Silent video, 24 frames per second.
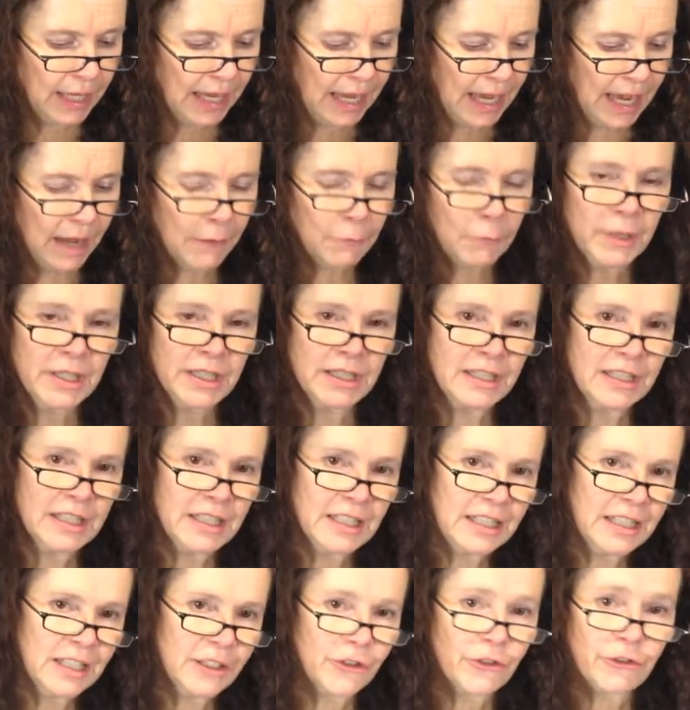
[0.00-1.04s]
And we,
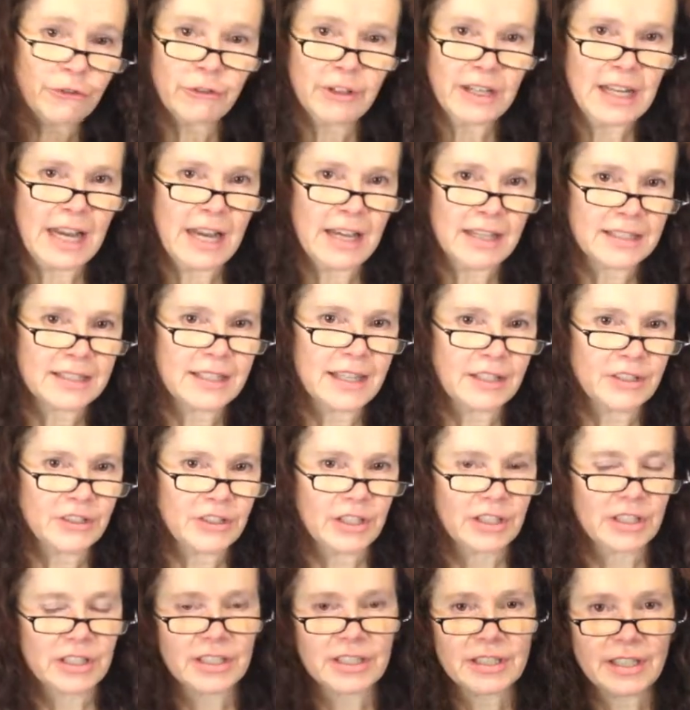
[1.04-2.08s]
in a 3-hour
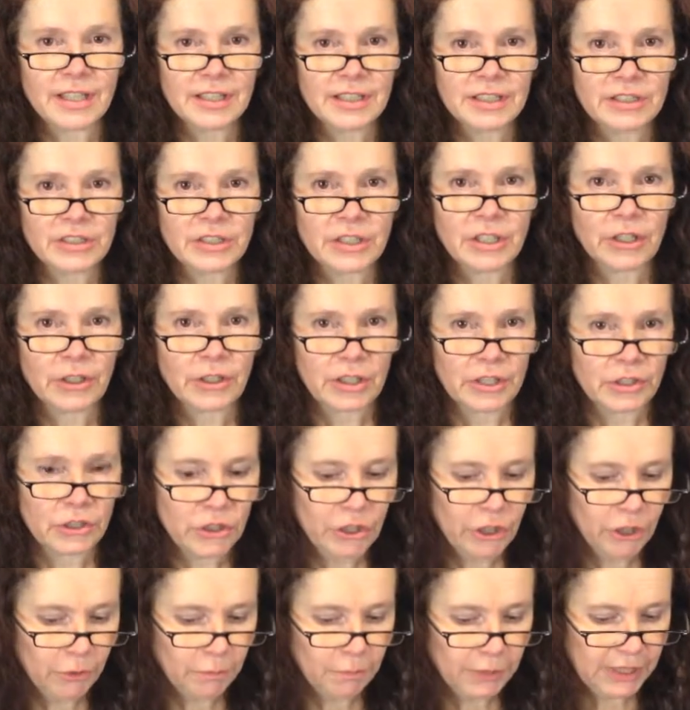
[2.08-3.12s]
session, decided to look at
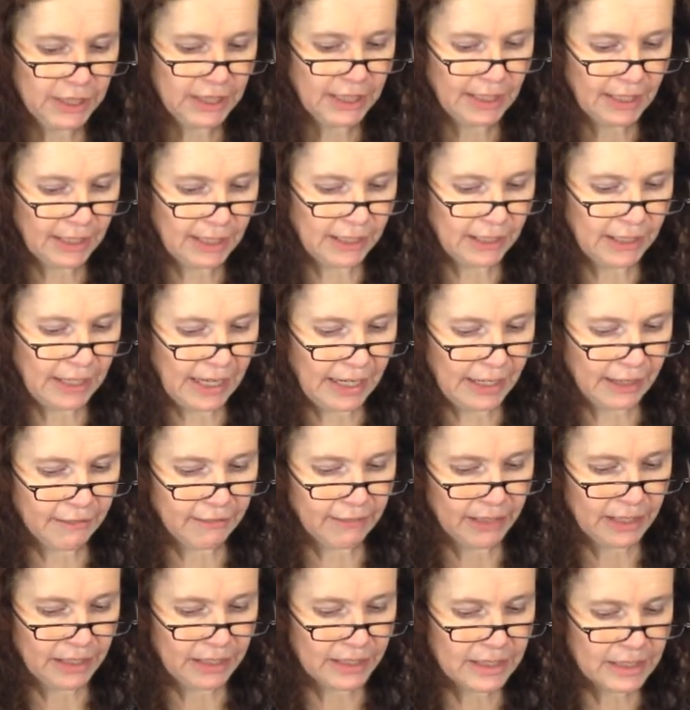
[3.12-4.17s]
2 particular
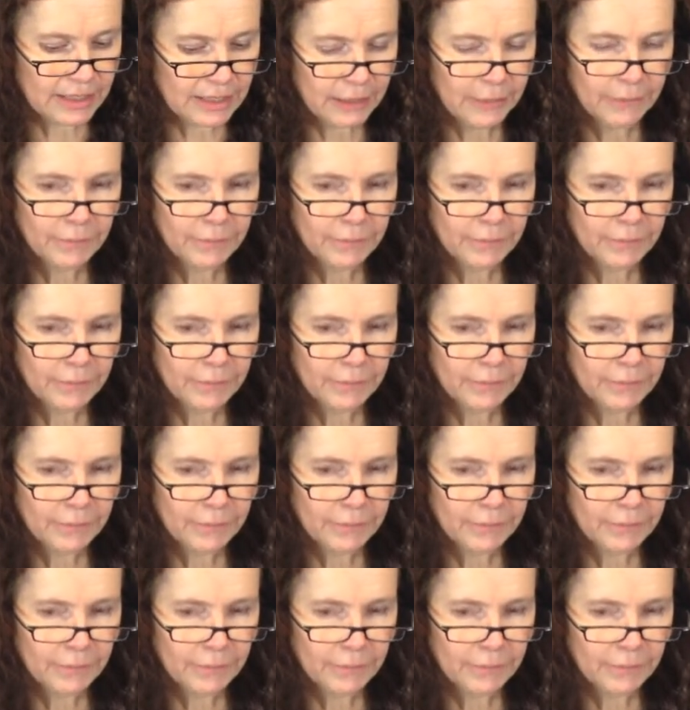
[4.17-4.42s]
areas.